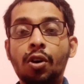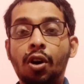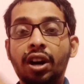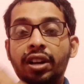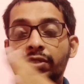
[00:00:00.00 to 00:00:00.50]

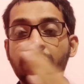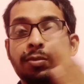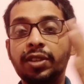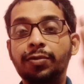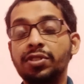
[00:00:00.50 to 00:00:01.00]
However,
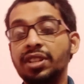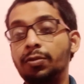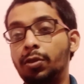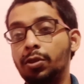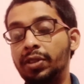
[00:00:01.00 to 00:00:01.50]
if you still
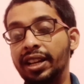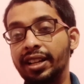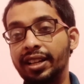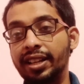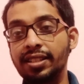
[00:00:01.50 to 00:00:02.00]
want to
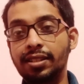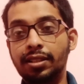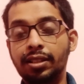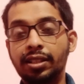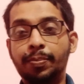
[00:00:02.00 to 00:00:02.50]
increase
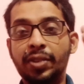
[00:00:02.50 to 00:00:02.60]
the